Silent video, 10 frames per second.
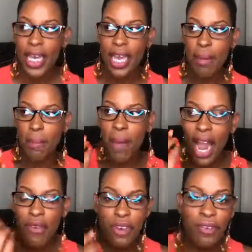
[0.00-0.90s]
my
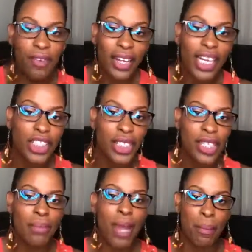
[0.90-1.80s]
reflection
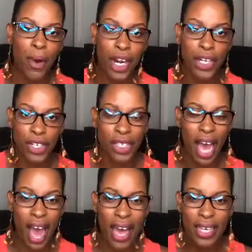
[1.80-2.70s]
in my partner's
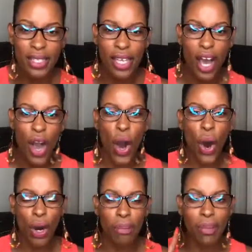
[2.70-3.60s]
eyes
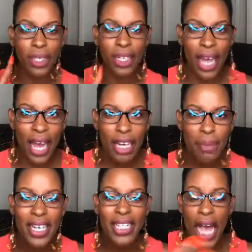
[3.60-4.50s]
are blind,
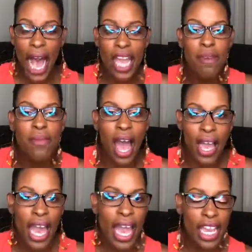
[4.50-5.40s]
because I am not
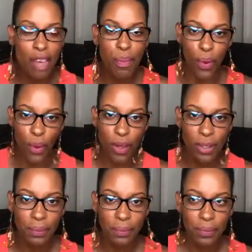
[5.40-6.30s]
able
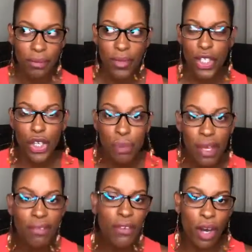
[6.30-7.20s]
to
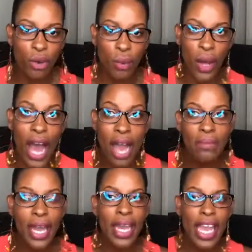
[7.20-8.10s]
be vulnerable. I'm
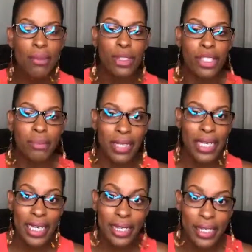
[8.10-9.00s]
not able to be
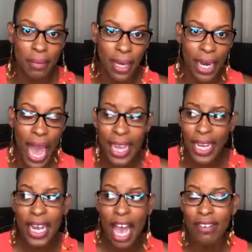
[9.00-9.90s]
intimate. I
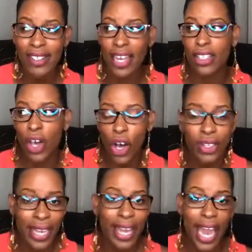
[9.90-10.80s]
can have sex all
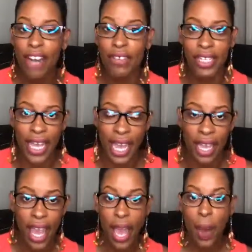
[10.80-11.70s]
day, every
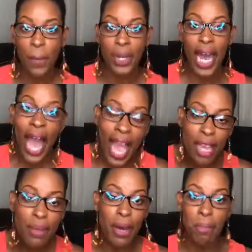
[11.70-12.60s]
day, but I
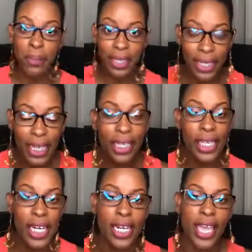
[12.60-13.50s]
am
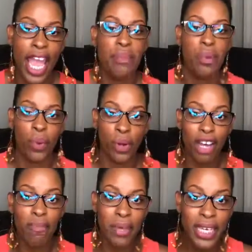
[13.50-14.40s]
completely incapable
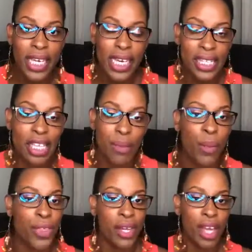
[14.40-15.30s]
of being intimate
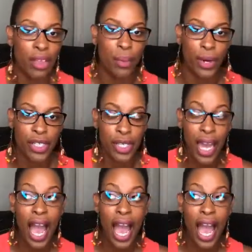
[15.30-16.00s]
with another person.